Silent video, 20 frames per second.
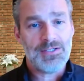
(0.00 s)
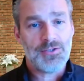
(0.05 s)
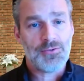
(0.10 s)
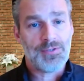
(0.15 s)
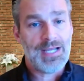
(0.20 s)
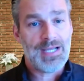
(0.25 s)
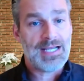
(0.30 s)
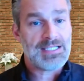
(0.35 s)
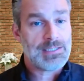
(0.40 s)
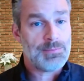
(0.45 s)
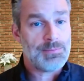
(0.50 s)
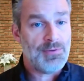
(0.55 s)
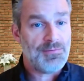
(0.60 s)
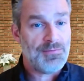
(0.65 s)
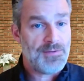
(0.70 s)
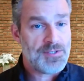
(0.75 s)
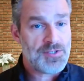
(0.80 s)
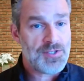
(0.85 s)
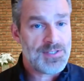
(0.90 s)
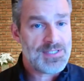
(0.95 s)
create some
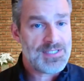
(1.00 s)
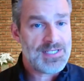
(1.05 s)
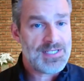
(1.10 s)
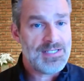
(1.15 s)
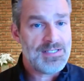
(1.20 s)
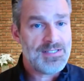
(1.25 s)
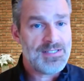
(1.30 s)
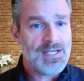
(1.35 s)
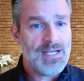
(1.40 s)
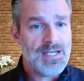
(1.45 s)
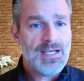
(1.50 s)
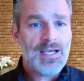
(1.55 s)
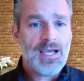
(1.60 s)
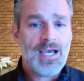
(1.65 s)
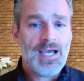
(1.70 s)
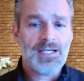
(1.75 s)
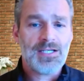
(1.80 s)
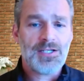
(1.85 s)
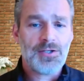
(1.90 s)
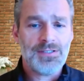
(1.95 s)
efficiencies
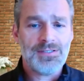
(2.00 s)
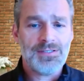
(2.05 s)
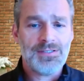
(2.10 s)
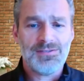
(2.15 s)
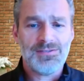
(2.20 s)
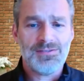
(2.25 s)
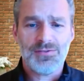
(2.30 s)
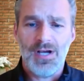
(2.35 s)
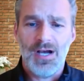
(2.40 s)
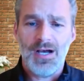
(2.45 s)
and can